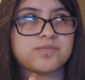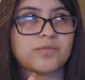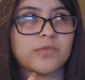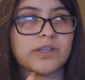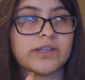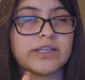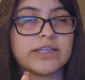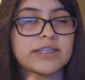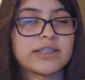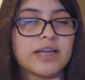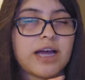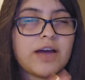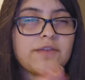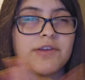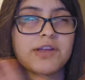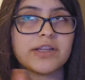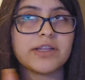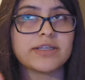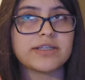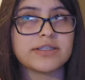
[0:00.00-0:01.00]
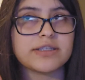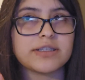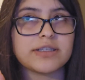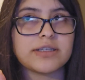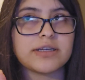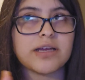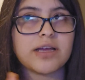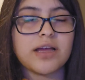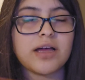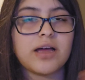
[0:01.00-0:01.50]

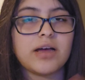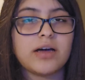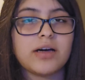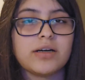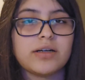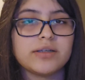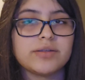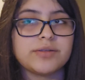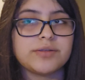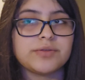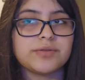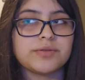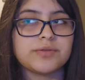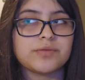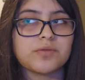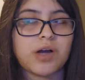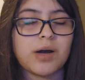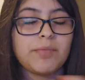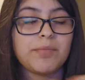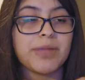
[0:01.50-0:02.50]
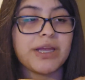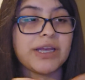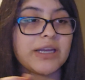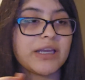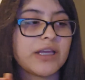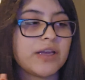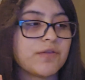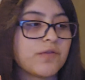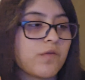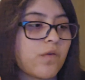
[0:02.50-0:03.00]
listed a
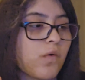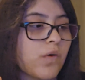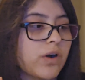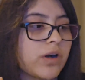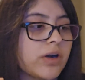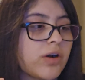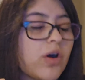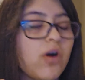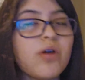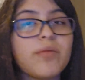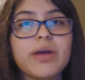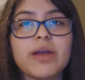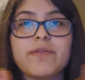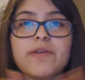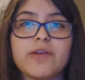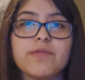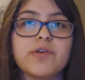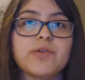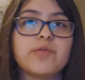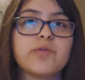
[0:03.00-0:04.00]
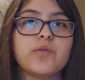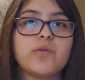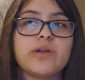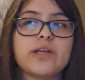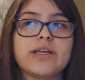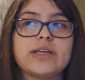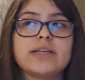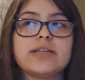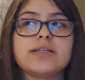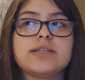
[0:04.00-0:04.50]
minute for, oh, my favorite food
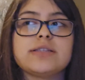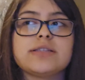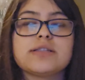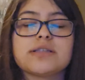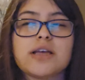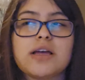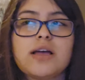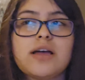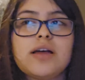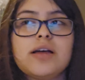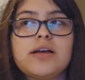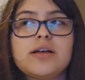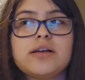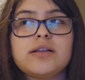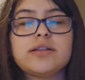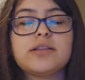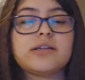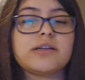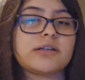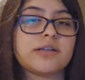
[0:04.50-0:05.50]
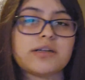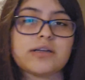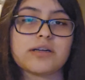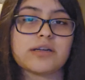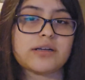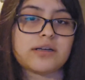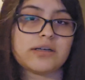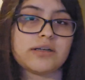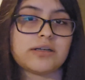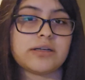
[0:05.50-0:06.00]
is da da da da
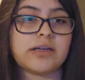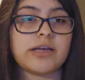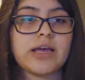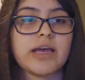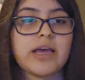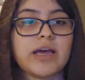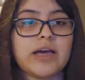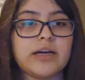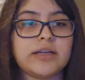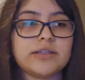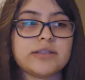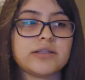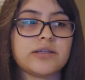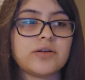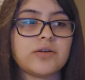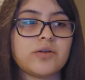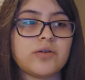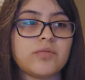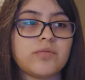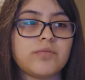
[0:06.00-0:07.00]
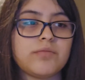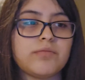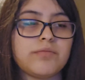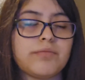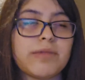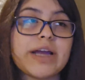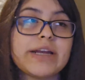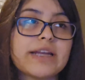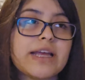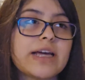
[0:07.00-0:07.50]
da, and
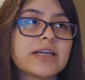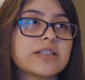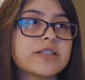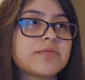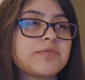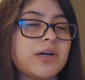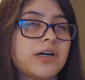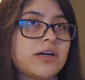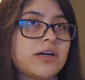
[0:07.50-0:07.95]
my next